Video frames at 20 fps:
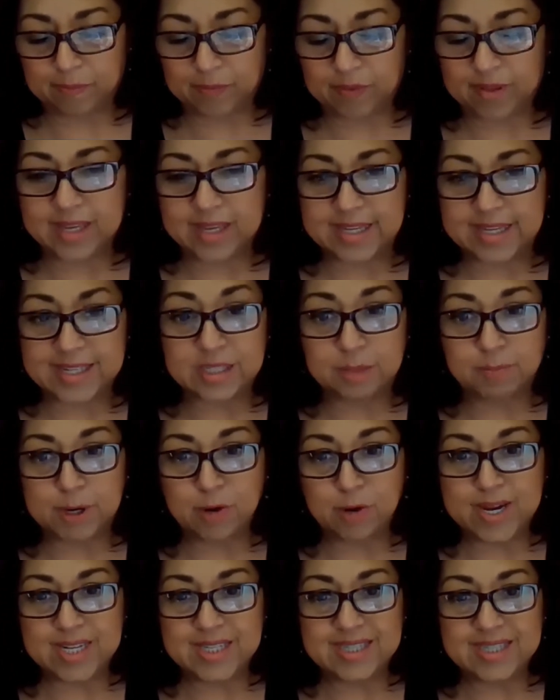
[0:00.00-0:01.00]

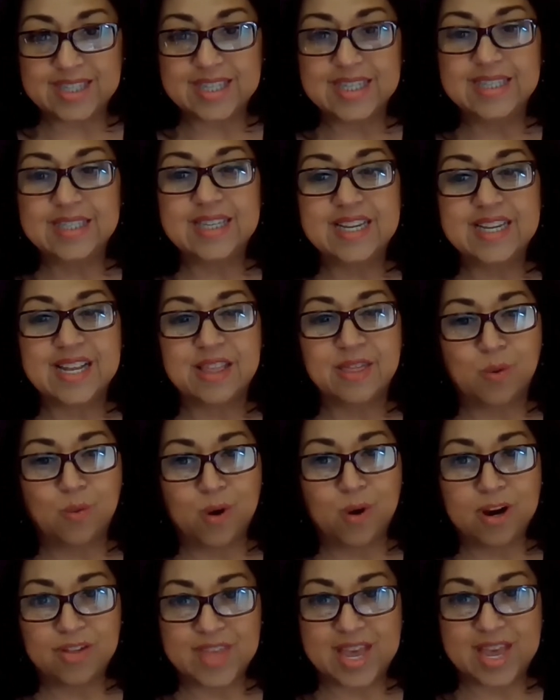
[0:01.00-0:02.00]
experiences in the
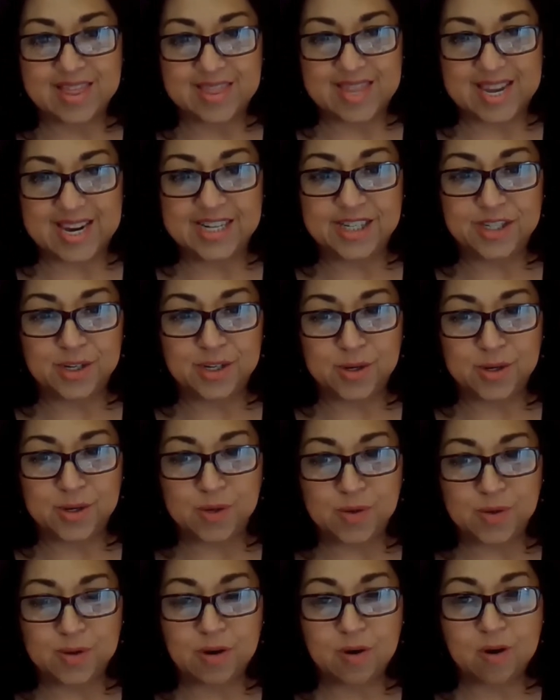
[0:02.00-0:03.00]
work that they do
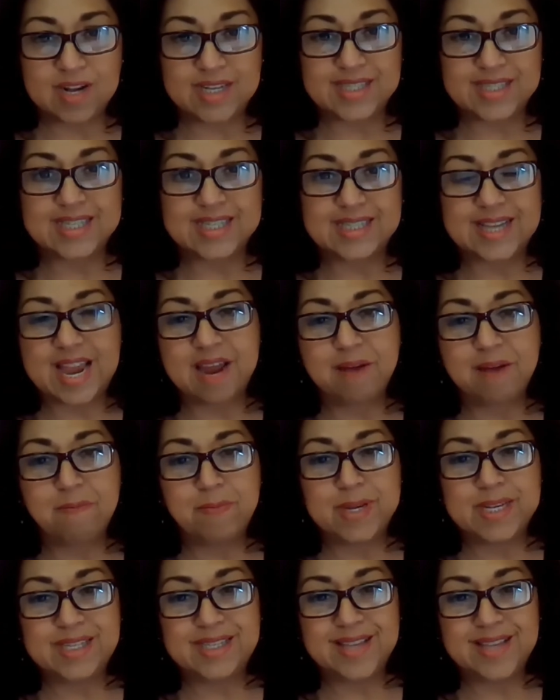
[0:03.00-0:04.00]
across this
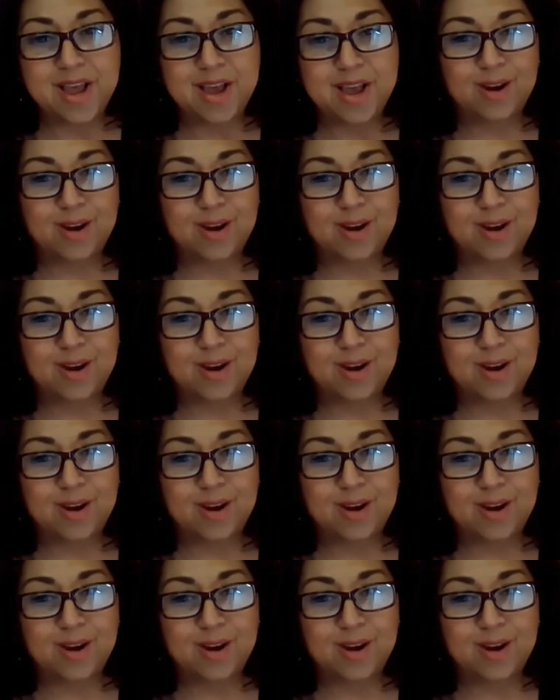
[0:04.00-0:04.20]
campus,